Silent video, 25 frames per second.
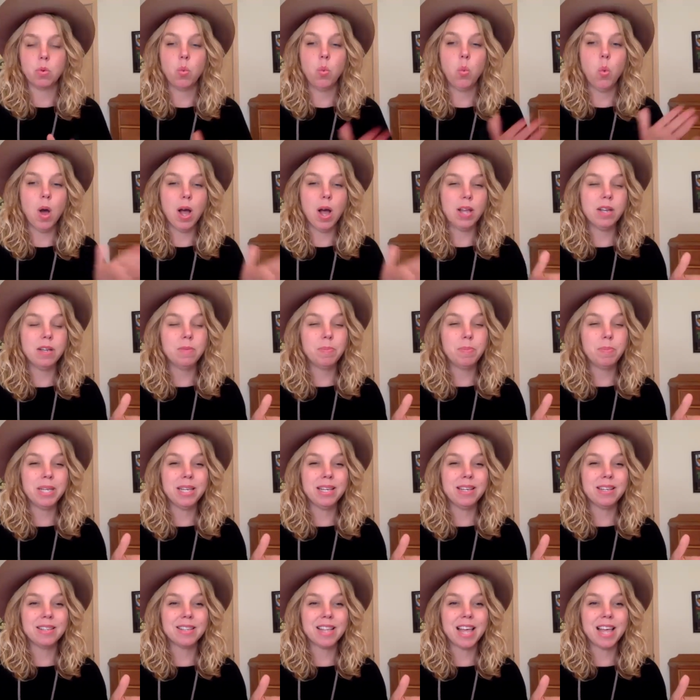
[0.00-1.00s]
One
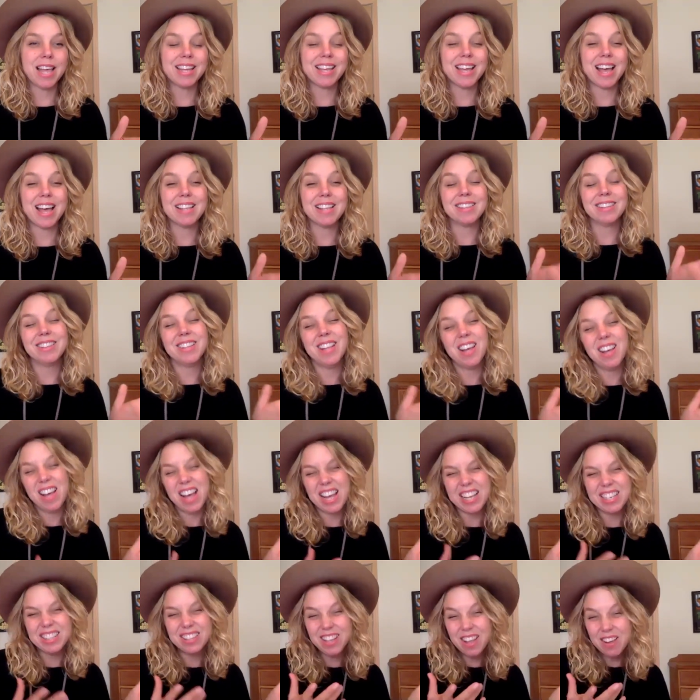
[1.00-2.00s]
being like,
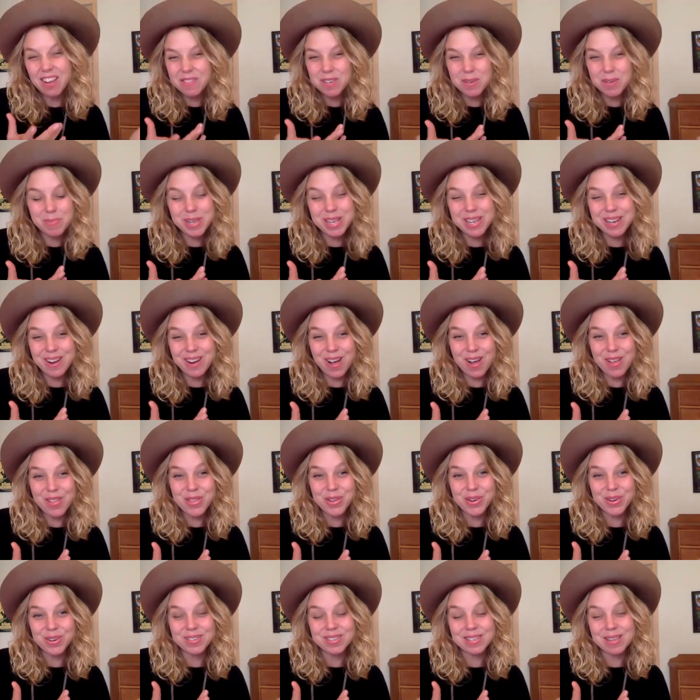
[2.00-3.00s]
I'd love to be an
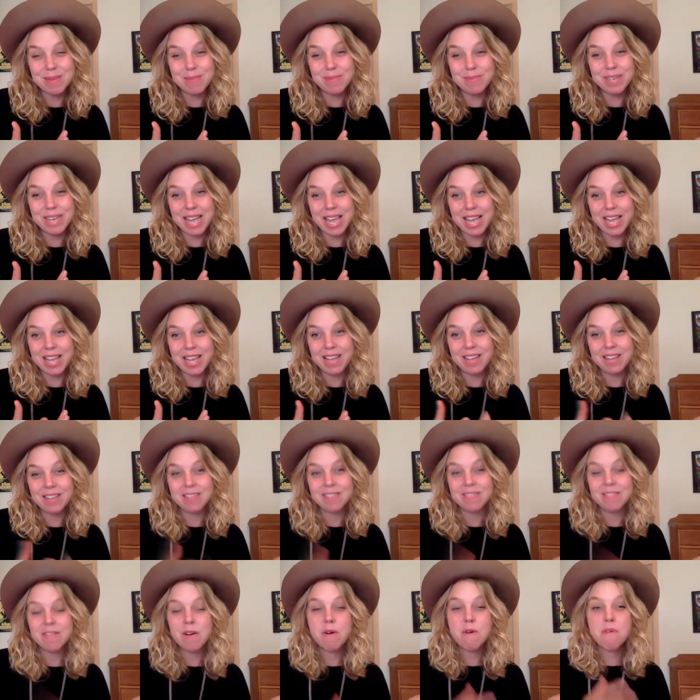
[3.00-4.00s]
author someday.
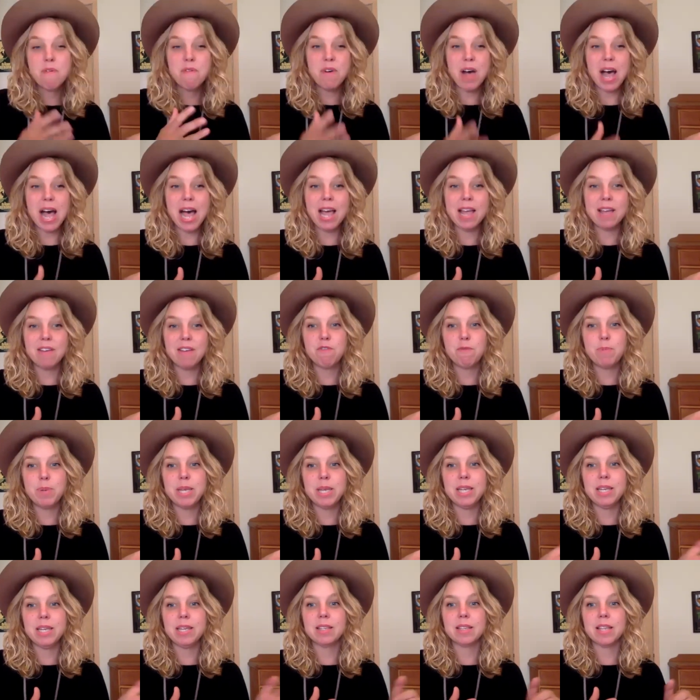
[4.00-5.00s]
Five
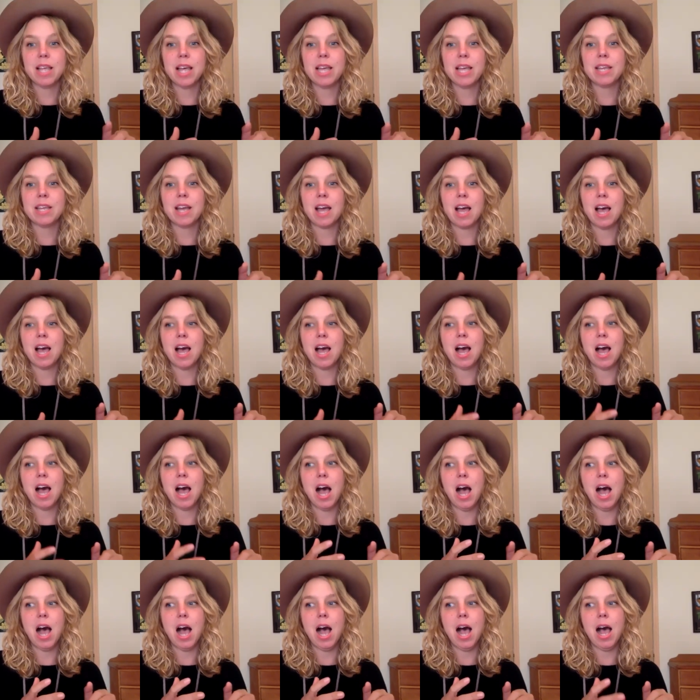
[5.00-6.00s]
being like,
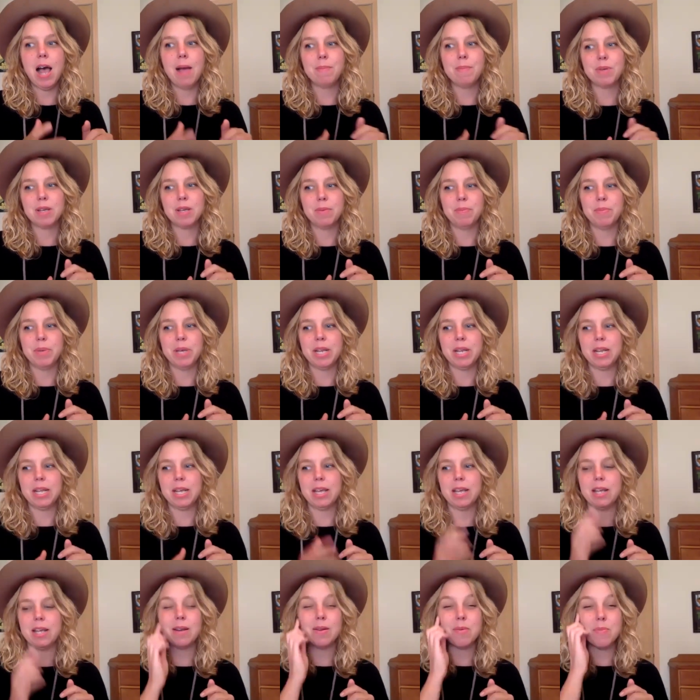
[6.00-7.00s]
I'm
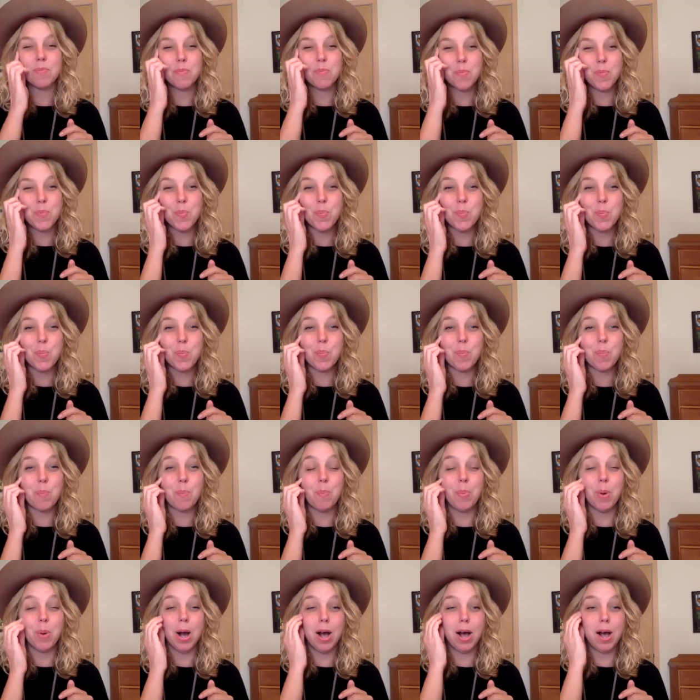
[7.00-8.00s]
committed,
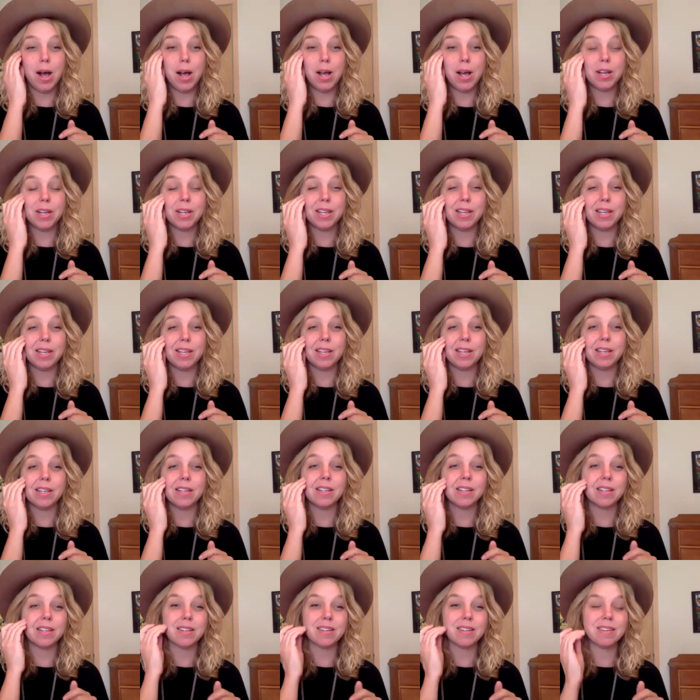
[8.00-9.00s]
but
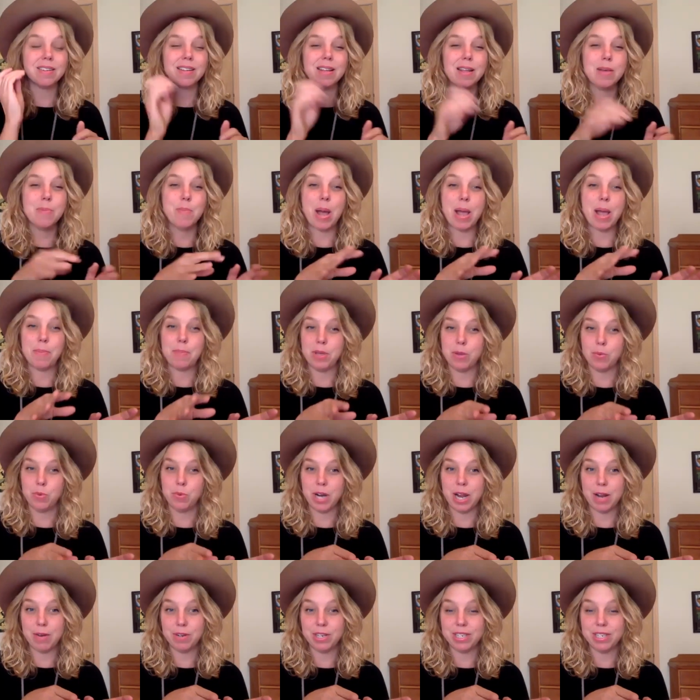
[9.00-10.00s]
it might be
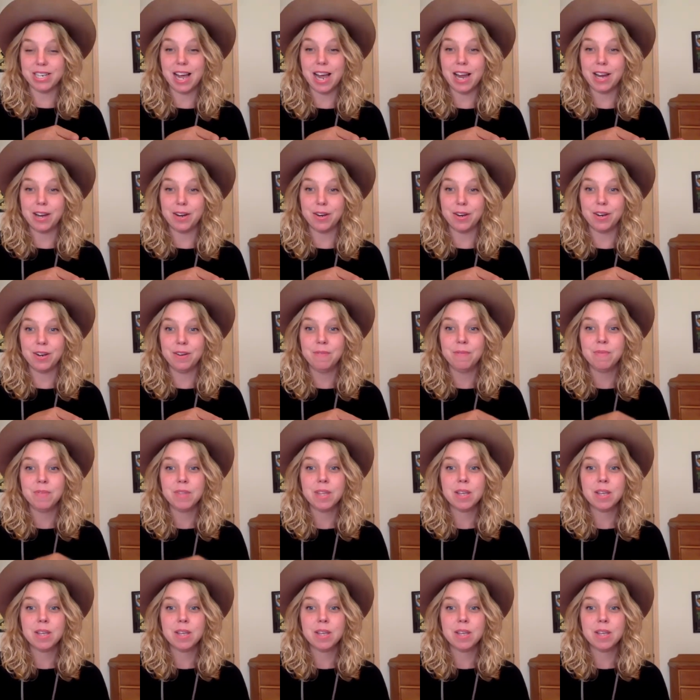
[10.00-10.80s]
when I retire.